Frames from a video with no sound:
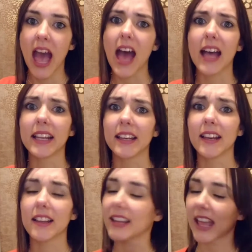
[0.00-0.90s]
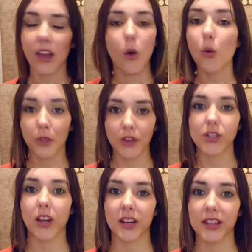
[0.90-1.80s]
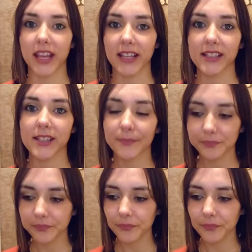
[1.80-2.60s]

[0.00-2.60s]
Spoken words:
and all those kind of things.